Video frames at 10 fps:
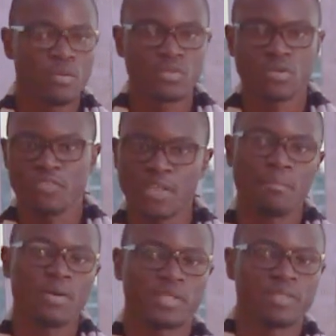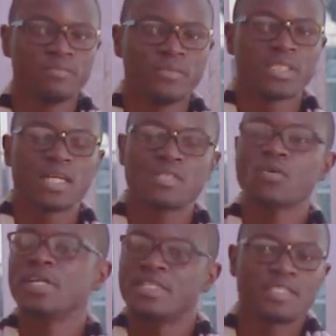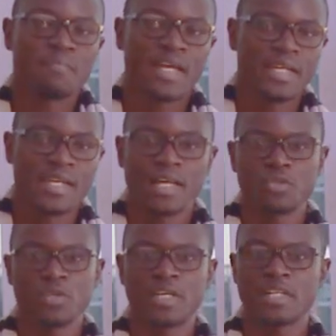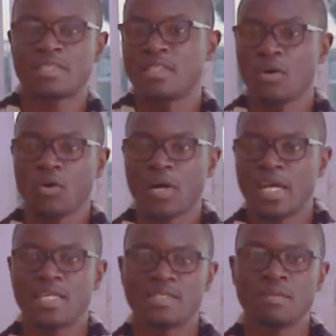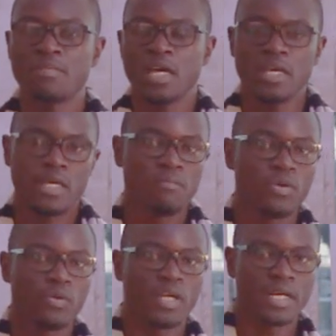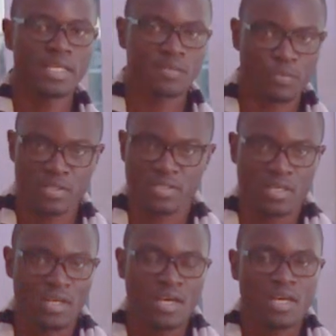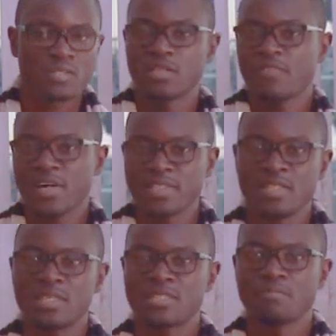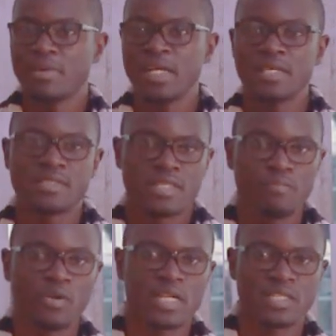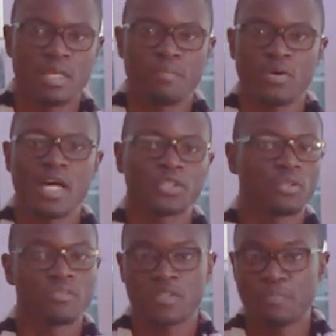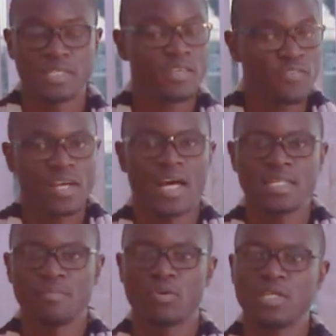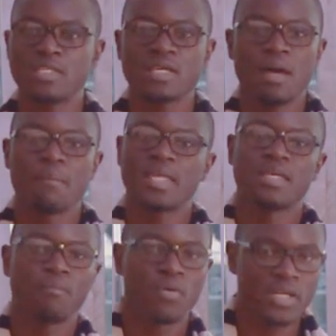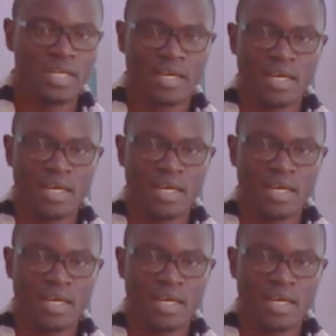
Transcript: use of the mouth. So it is mainly done to increase the organism immune response. So the vaccines mainly stimulate the production of specific antibodies by the body